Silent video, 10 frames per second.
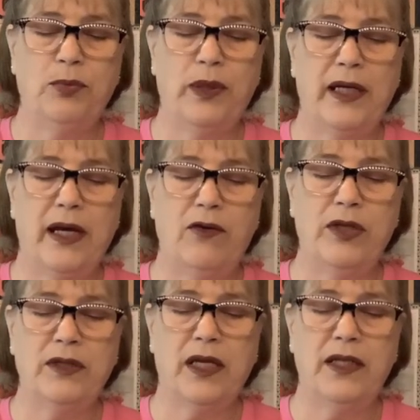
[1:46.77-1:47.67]
play out
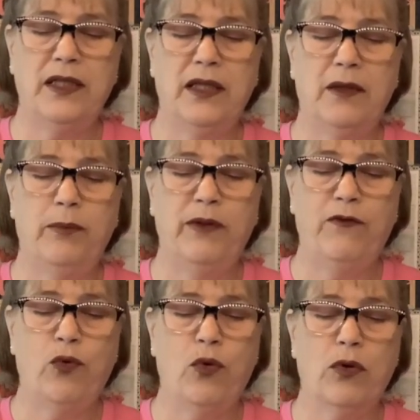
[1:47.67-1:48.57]
his idea
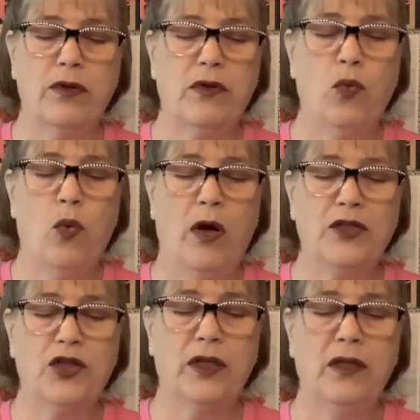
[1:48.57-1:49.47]
before the
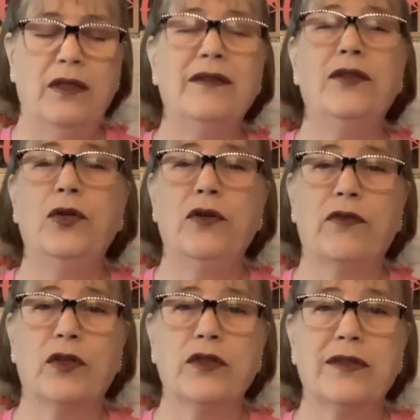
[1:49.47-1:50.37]
watching
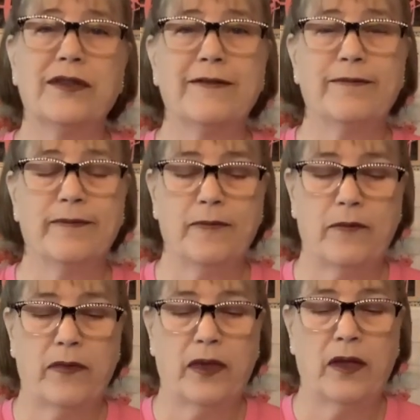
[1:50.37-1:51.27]
universe.
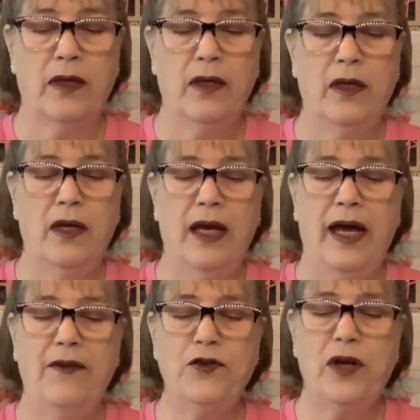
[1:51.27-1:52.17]

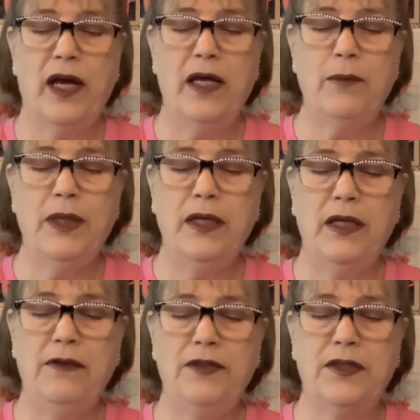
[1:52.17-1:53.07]
After Adam and
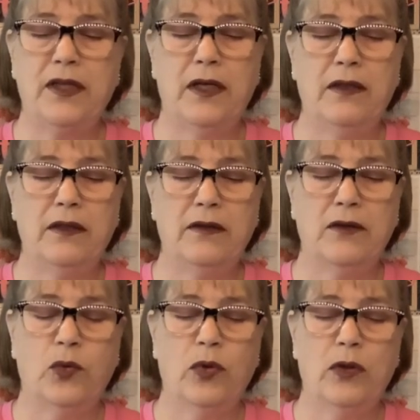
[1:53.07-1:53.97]
Eve sinned,
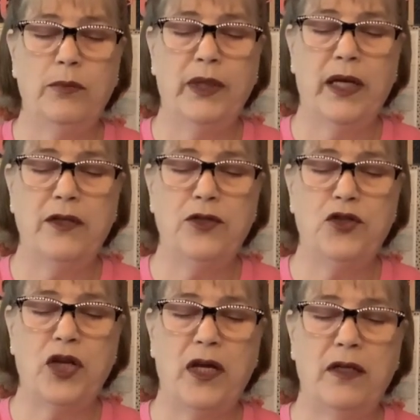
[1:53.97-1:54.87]
the world began to
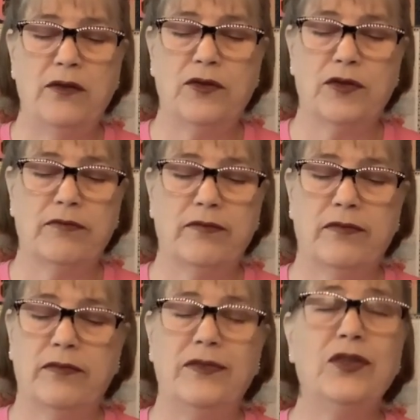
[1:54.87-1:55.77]
change.
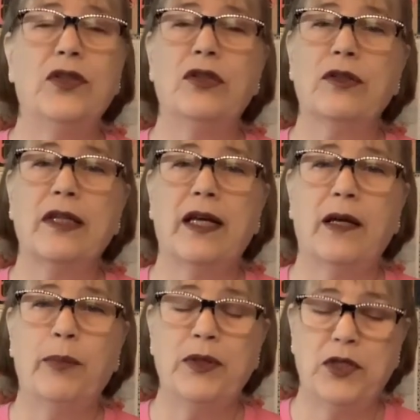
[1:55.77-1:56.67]
You can look that
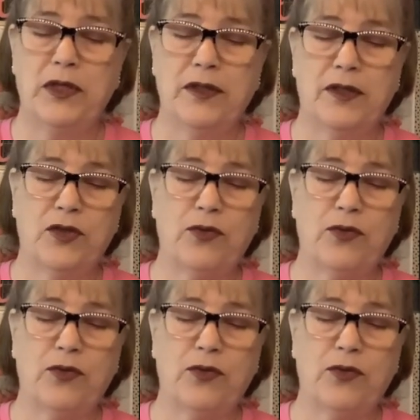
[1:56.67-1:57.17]
up in Genesis